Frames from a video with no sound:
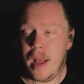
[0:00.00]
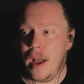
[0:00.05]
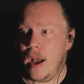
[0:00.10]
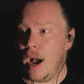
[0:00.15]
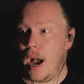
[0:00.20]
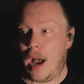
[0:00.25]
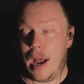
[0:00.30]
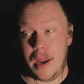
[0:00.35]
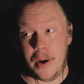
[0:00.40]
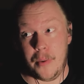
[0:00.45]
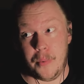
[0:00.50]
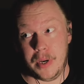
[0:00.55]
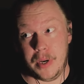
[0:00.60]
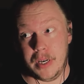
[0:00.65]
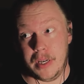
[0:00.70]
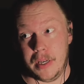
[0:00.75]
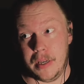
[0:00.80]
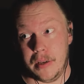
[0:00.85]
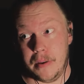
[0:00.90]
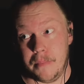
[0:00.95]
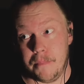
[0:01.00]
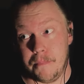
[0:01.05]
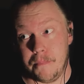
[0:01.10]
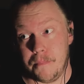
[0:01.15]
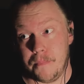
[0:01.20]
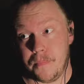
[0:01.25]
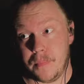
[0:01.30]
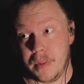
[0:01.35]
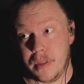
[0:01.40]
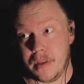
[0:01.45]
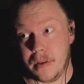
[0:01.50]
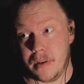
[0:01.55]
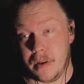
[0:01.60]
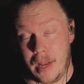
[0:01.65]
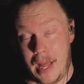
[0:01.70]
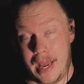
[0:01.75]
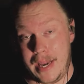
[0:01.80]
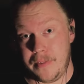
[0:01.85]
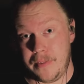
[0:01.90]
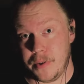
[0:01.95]
I really
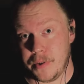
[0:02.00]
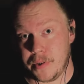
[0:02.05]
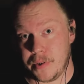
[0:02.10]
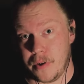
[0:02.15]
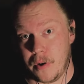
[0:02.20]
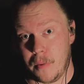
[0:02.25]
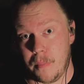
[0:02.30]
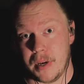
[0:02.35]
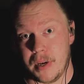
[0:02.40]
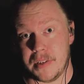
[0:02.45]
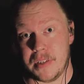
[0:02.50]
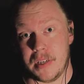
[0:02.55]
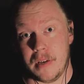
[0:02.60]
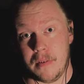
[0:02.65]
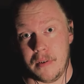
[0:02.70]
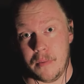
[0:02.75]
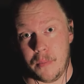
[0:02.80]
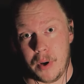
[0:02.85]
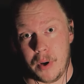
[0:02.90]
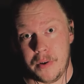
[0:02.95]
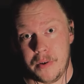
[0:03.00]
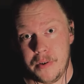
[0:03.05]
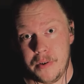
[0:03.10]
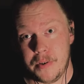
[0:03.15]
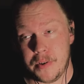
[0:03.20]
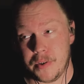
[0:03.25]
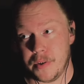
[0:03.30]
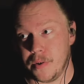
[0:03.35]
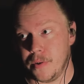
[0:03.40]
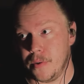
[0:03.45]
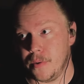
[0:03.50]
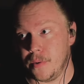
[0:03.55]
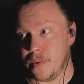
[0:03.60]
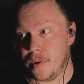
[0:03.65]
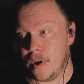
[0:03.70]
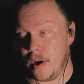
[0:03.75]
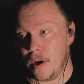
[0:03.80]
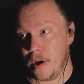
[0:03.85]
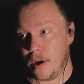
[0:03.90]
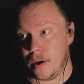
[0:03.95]
like this song by Stevie Wonder so
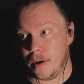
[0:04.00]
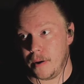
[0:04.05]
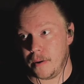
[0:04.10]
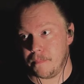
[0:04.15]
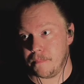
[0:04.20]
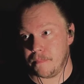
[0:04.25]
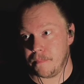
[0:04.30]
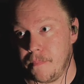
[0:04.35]
um,